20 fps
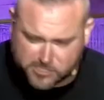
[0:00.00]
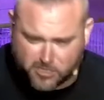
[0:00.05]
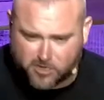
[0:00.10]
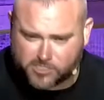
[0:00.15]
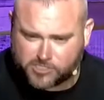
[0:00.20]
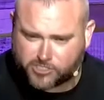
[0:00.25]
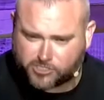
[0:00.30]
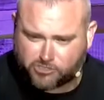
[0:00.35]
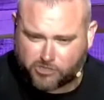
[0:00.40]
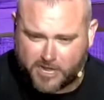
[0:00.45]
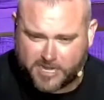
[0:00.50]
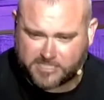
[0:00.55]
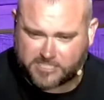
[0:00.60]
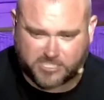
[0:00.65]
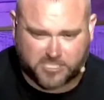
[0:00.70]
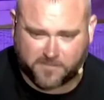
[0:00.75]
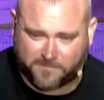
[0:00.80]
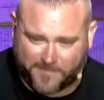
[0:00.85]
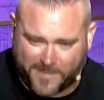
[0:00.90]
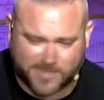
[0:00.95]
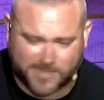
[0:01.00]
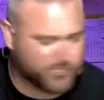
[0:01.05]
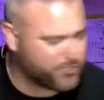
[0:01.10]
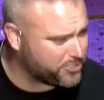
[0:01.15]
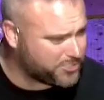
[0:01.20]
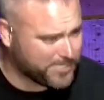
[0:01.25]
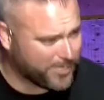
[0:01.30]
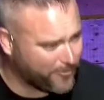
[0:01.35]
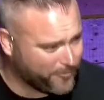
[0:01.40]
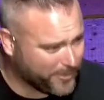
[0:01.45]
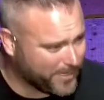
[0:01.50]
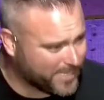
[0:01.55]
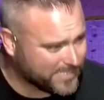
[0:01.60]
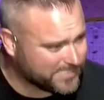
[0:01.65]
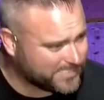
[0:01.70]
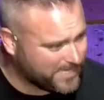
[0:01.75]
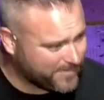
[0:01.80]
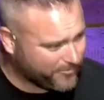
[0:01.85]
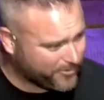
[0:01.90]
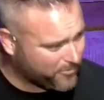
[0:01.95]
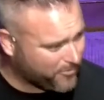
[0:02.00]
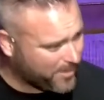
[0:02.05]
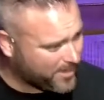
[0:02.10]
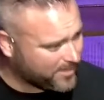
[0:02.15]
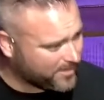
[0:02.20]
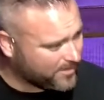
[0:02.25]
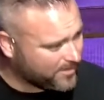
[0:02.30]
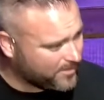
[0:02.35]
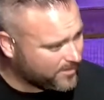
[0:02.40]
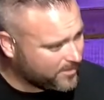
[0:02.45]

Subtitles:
as long as you're trying to defend yourself against everyone.